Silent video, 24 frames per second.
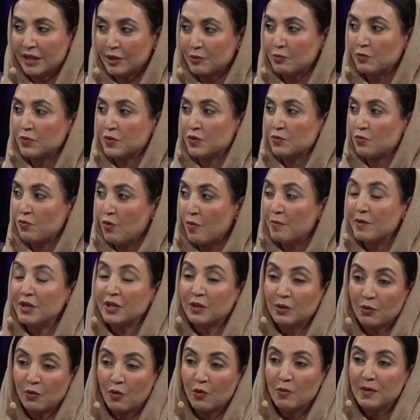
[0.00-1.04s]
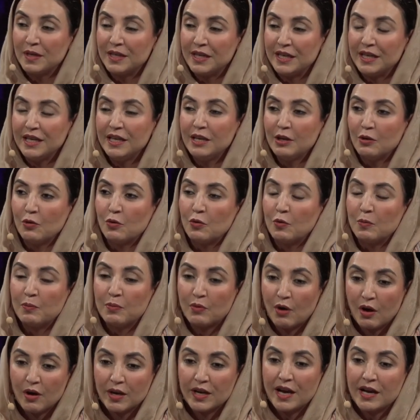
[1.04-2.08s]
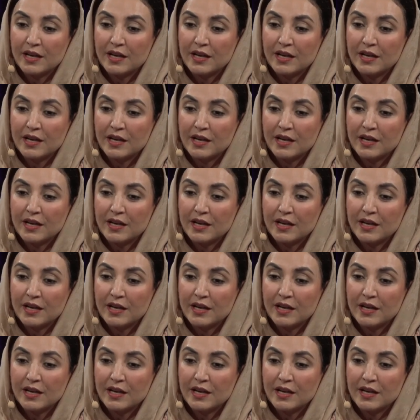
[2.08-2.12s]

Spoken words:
it was women globally who brought